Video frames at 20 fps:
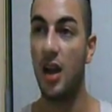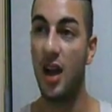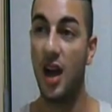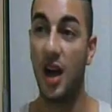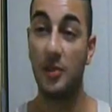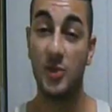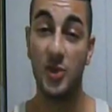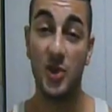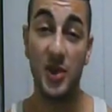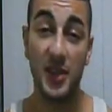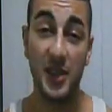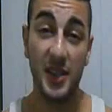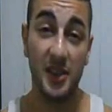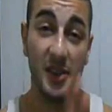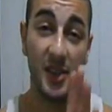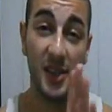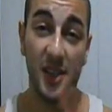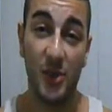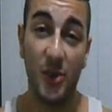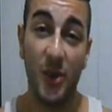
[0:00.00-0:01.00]
I'm talking
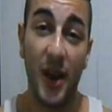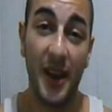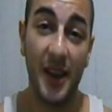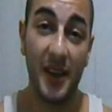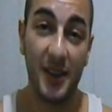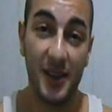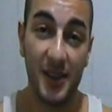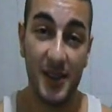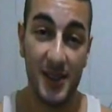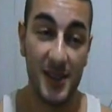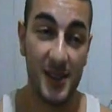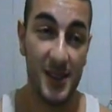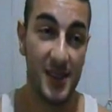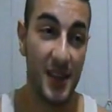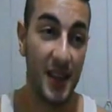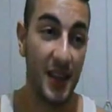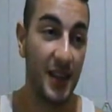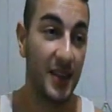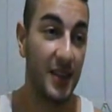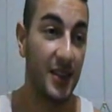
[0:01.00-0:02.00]
really quiet because it's
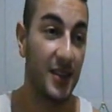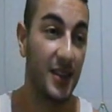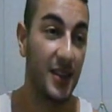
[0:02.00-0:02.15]
like